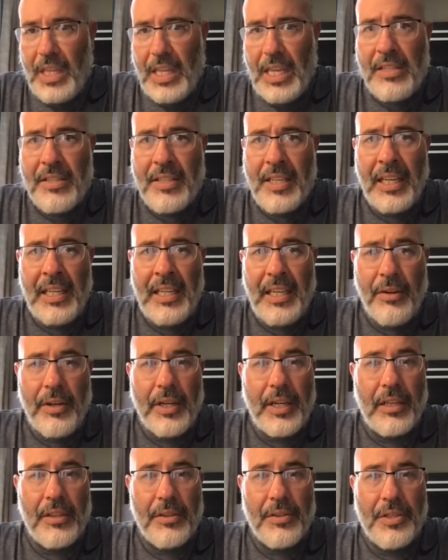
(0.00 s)
secondary
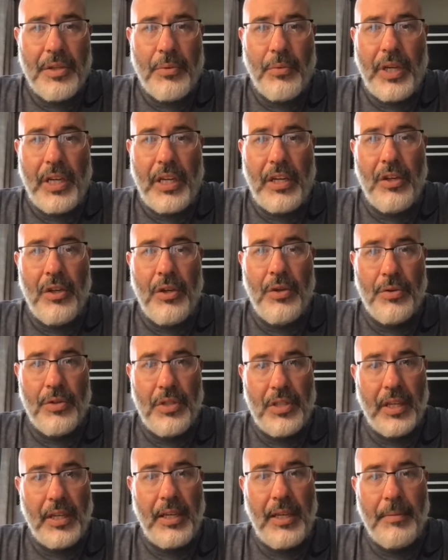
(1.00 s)
colors that we can use
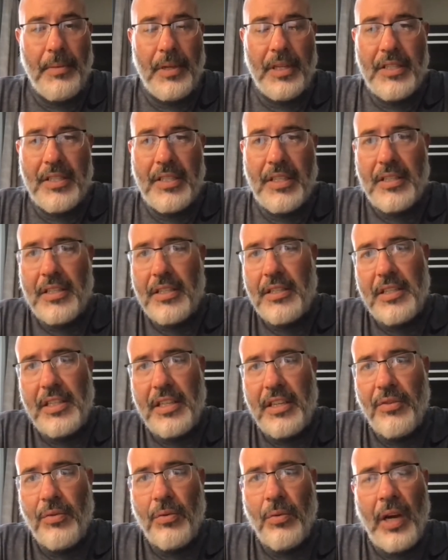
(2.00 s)
to keep consistency
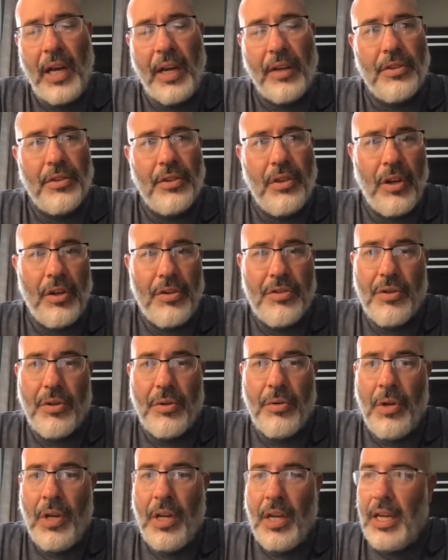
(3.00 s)
throughout. Also,